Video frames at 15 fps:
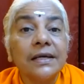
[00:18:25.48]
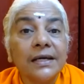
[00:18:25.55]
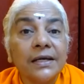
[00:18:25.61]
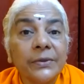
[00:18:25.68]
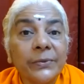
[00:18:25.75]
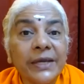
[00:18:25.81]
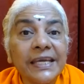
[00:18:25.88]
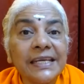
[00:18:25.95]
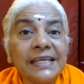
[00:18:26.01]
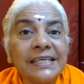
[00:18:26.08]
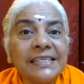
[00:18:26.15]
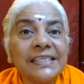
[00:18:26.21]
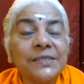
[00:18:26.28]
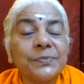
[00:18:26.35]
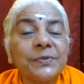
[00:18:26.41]

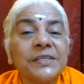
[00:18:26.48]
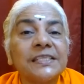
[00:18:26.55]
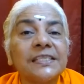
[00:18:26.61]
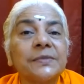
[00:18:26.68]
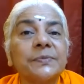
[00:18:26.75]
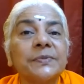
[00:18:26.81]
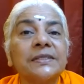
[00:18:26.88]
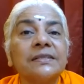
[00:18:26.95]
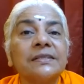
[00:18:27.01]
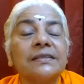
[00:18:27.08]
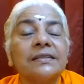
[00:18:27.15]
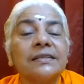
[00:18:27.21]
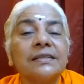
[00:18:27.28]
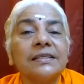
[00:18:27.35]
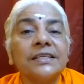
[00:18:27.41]
awareness principle,
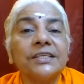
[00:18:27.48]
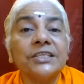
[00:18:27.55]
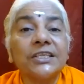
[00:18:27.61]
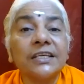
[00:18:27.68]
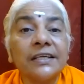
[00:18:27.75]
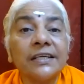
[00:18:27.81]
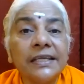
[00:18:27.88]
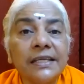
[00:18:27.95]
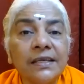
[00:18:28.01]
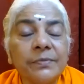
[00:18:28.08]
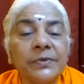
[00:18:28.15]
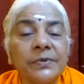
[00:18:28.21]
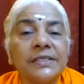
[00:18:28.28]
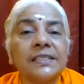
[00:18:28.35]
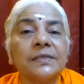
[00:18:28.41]
the
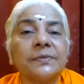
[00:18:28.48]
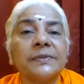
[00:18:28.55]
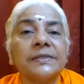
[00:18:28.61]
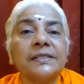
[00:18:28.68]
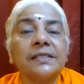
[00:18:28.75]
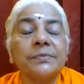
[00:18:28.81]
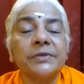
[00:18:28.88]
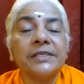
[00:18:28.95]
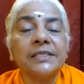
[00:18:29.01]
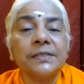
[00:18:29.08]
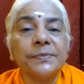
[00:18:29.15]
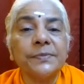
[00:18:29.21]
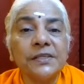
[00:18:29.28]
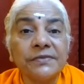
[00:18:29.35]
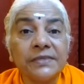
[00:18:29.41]
shining principle, the
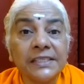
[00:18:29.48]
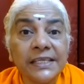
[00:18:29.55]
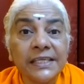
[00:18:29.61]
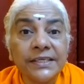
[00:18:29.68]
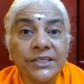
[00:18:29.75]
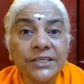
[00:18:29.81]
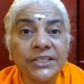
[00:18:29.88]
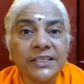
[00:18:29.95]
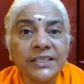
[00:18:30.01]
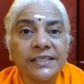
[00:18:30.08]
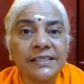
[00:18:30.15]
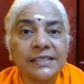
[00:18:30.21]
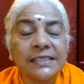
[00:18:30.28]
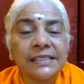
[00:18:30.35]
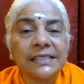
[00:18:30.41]
principle of
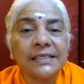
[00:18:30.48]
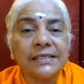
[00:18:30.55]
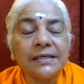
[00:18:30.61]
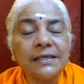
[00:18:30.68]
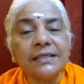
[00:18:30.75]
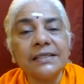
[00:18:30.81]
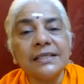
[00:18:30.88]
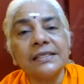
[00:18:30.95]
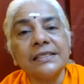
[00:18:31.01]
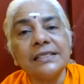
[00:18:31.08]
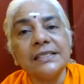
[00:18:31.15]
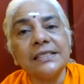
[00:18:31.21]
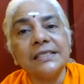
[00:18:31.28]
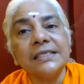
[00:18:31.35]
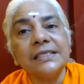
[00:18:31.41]
sentience, and that
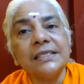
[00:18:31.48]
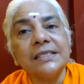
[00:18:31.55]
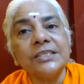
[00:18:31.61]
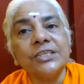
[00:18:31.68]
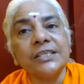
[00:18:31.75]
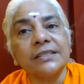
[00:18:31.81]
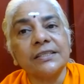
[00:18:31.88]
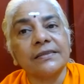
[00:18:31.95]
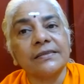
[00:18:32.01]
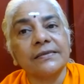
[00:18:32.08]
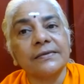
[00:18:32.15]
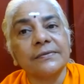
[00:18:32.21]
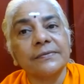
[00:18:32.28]
is chit.